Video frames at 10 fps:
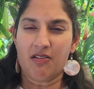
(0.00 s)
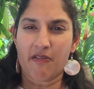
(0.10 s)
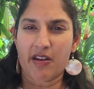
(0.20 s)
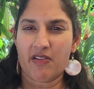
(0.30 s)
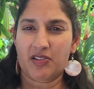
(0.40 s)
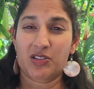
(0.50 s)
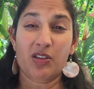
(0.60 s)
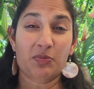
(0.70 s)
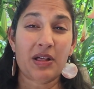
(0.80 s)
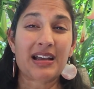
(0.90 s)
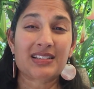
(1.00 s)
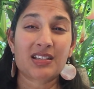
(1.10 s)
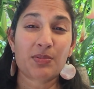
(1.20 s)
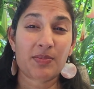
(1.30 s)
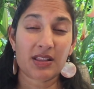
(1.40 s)
Right around your solar
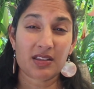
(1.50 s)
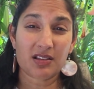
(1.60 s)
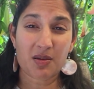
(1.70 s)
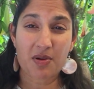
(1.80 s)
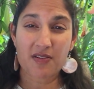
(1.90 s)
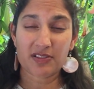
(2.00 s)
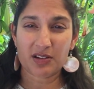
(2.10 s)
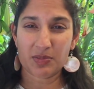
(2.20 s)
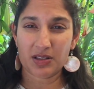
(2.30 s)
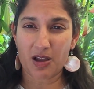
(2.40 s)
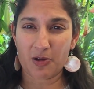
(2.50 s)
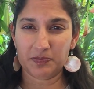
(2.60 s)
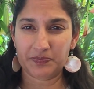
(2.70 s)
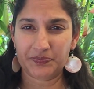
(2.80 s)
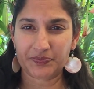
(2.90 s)
plexus, maybe a little above, a little
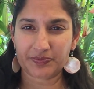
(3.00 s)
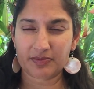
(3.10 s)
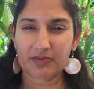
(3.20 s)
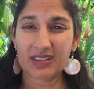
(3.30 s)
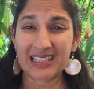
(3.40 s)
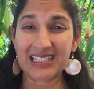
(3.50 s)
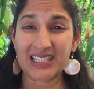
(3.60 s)
below. The